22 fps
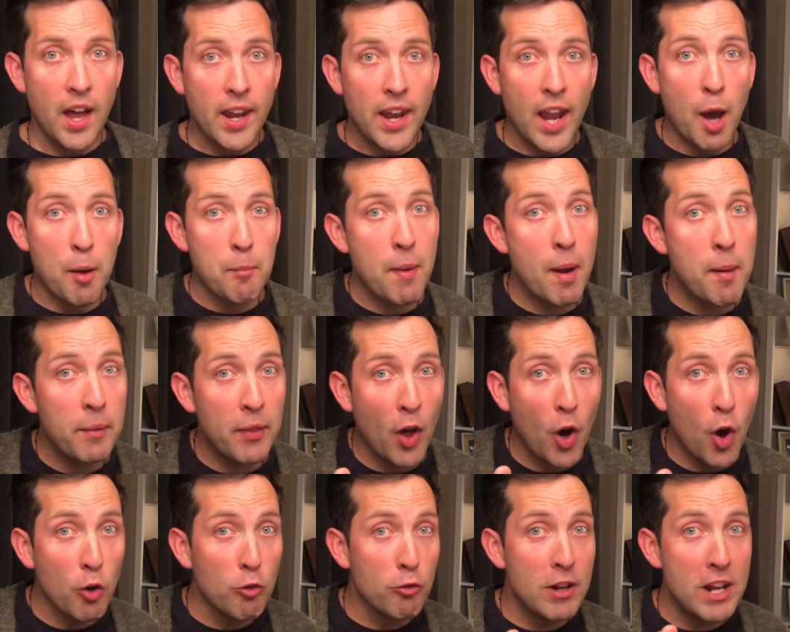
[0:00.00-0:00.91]
Now, maybe the
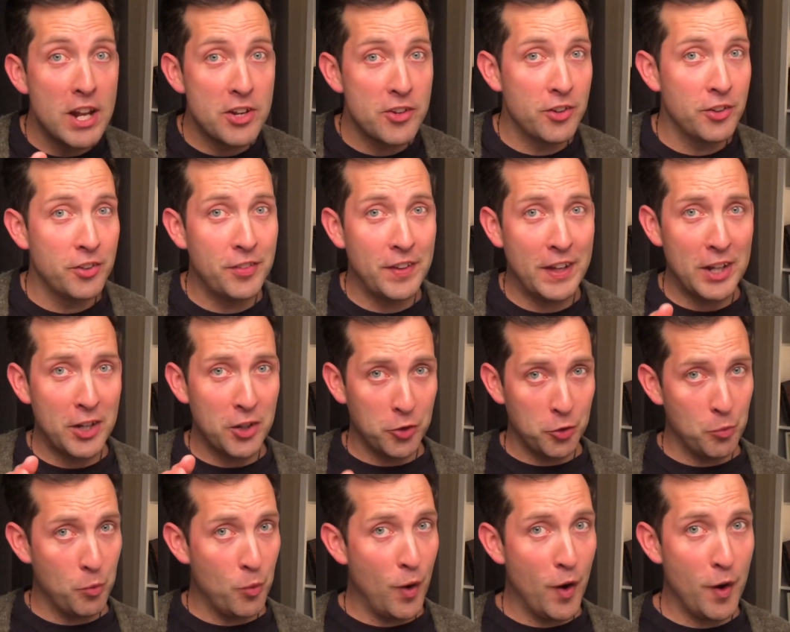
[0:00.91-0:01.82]
whole religion thing
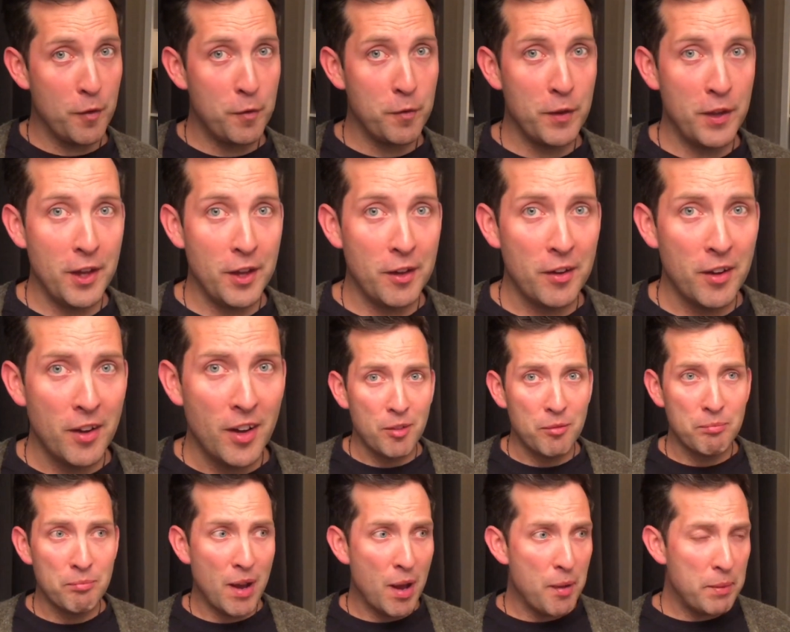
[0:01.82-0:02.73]
doesn't work for you.
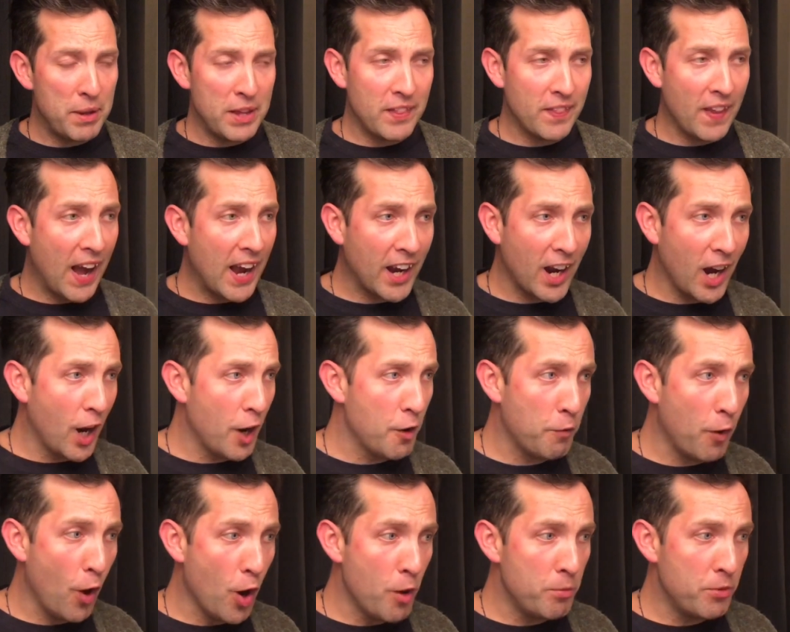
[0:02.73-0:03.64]
Maybe that kind
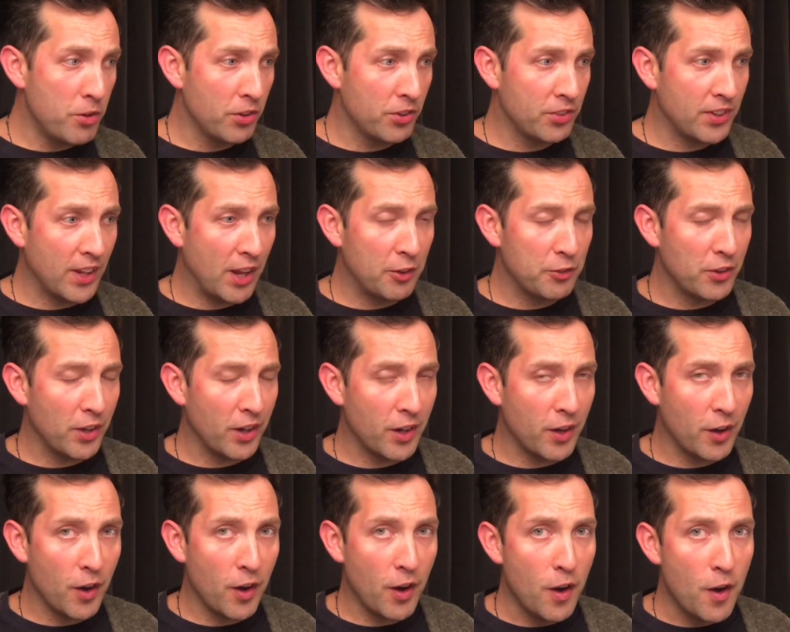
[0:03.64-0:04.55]
of hope just sounds
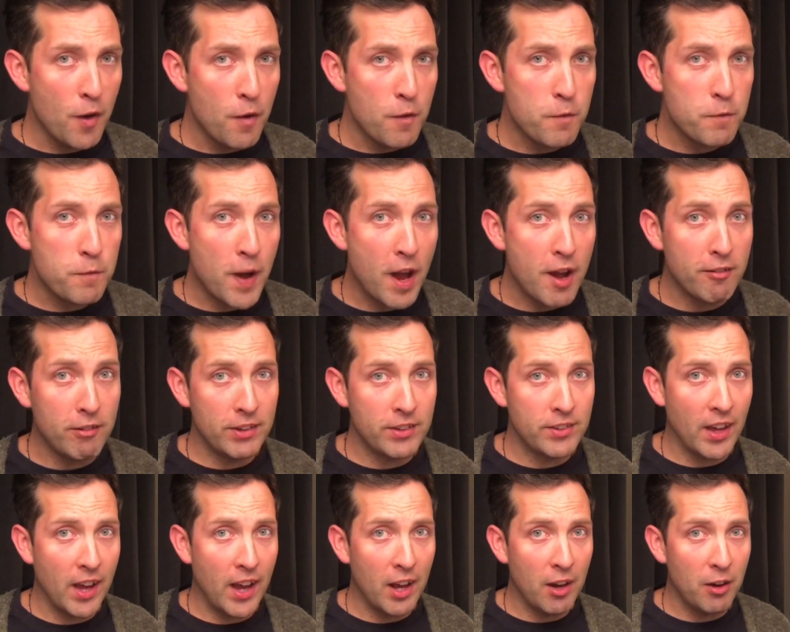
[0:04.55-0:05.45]
like a fairy
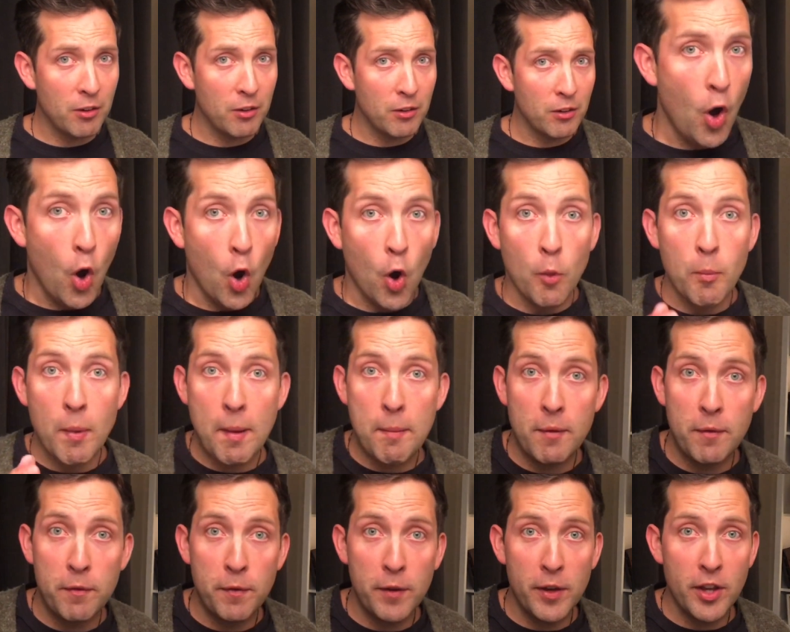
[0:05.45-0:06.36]
tale. Or
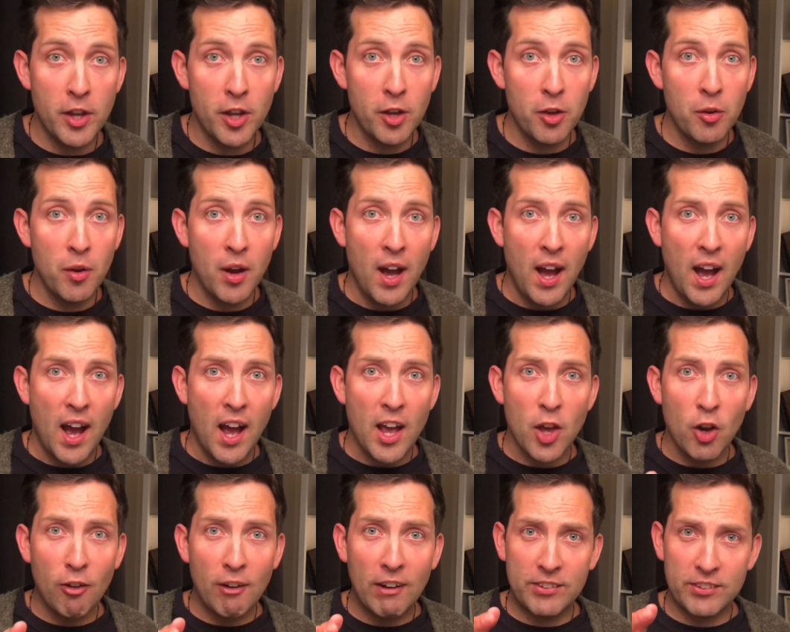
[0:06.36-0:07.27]
maybe for you,
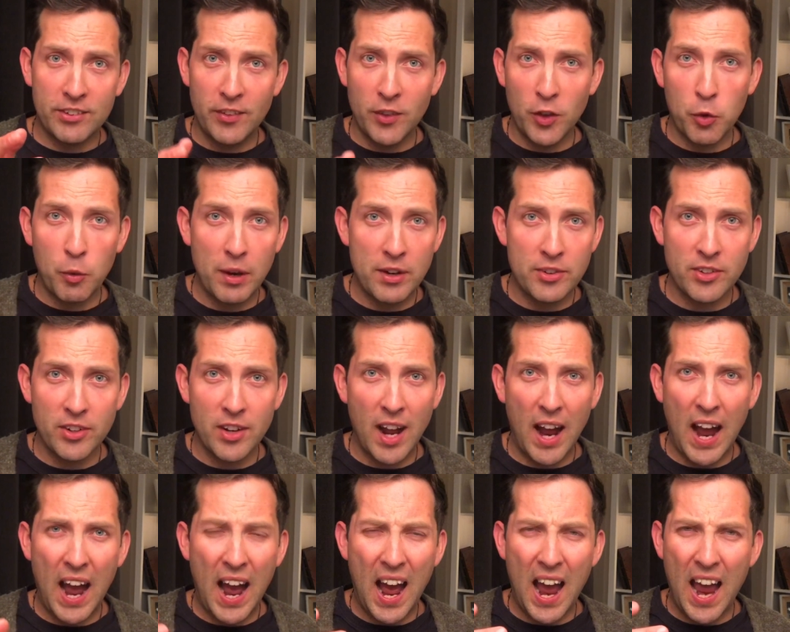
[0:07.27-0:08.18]
you're asking the question,
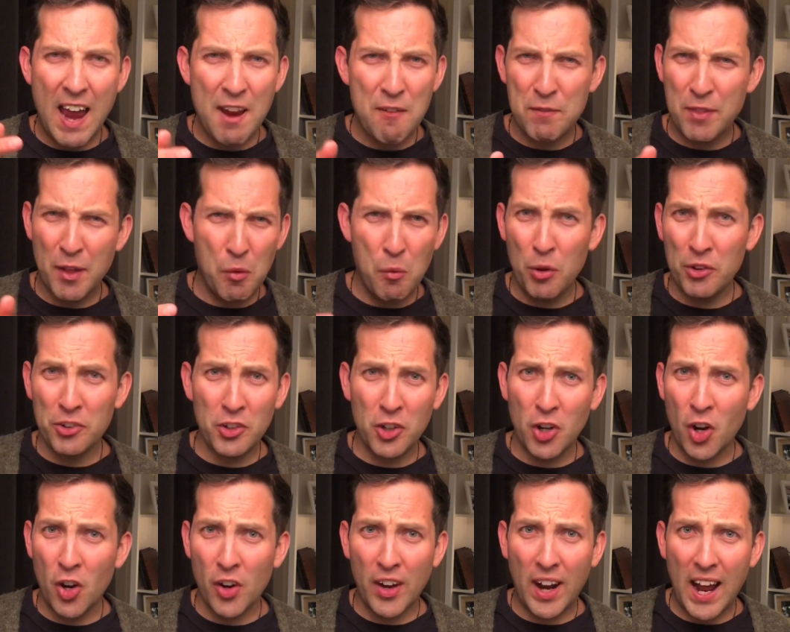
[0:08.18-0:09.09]
if there was a
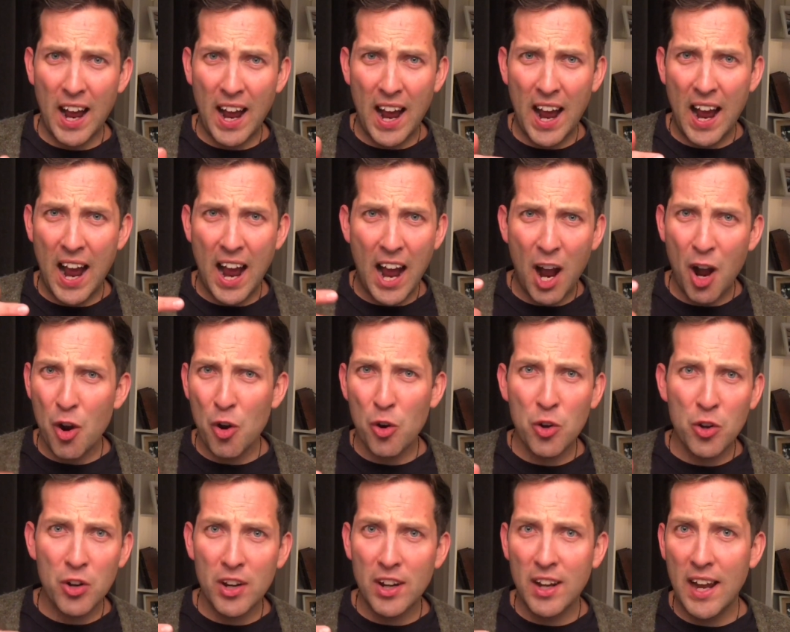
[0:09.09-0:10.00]
God, how
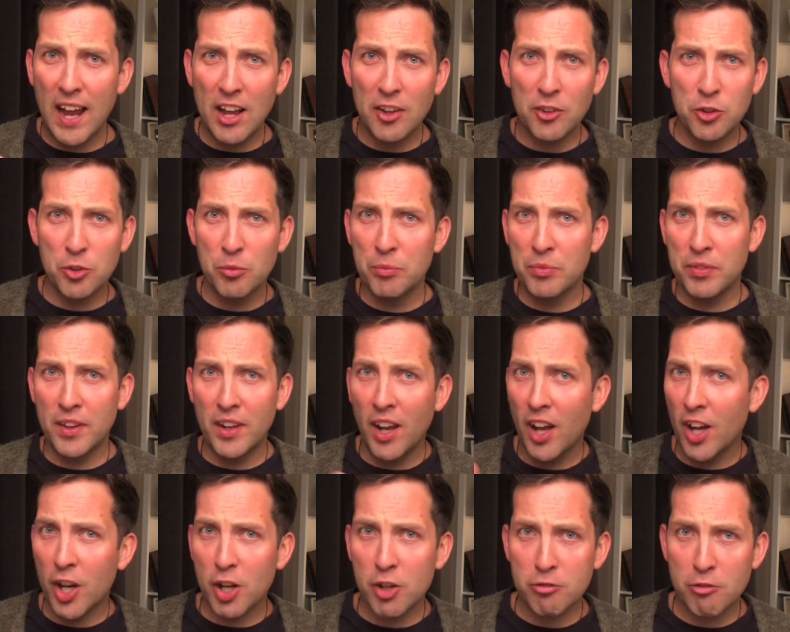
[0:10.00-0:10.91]
could he let something
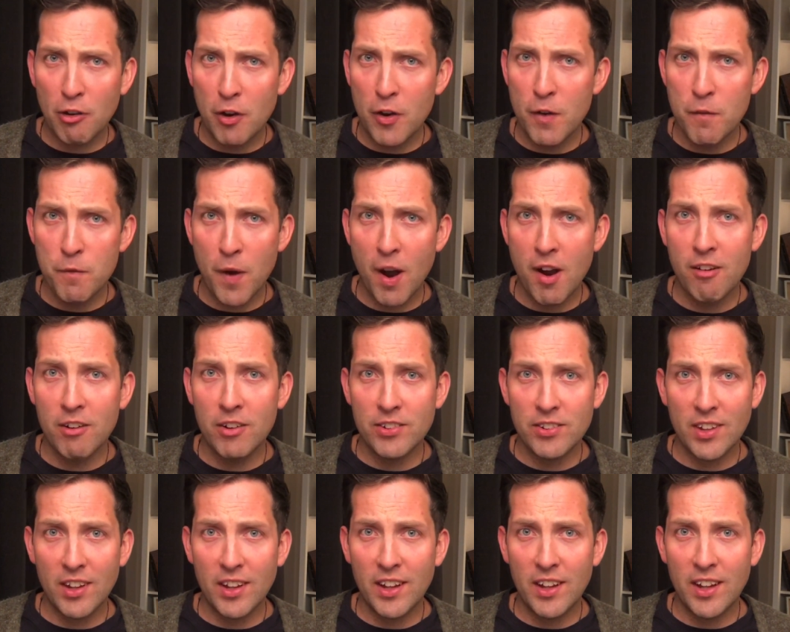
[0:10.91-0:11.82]
like
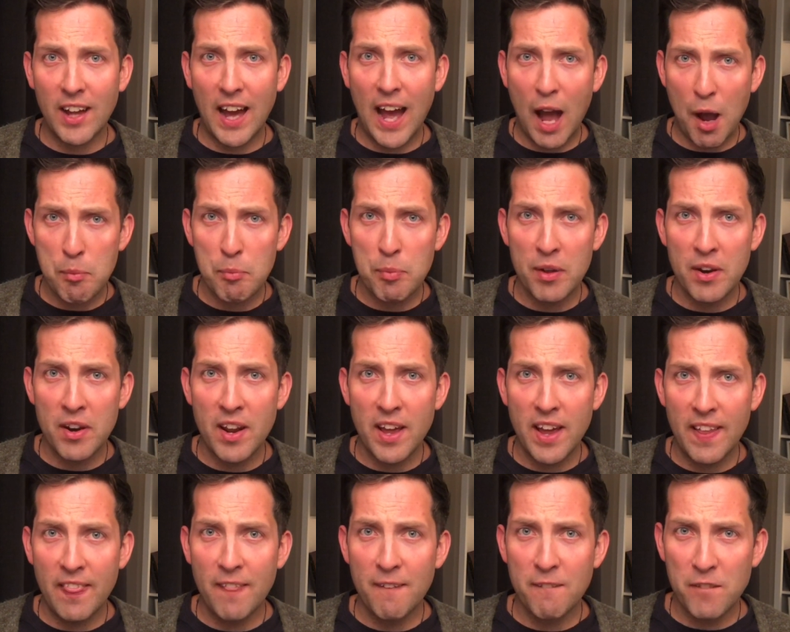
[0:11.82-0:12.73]
coronavirus happen
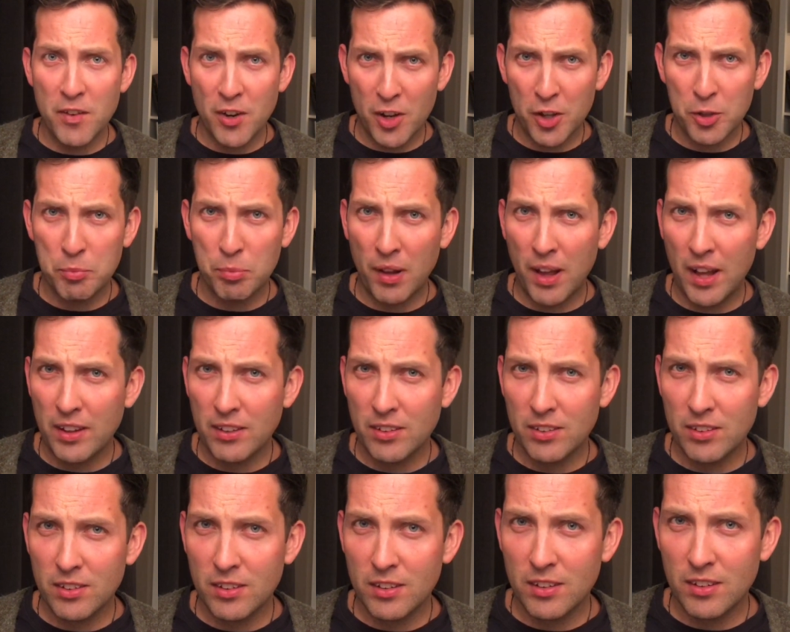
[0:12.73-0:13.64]
in the first
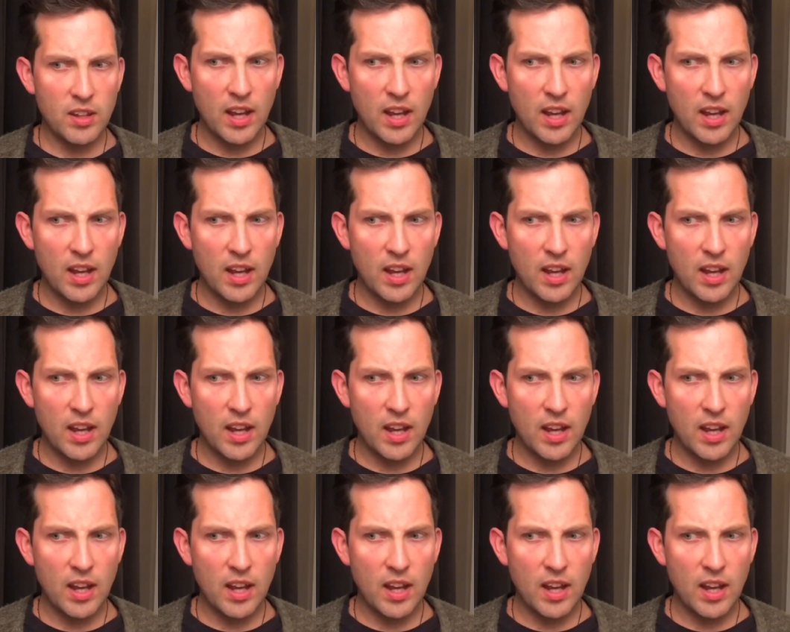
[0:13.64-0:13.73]
place?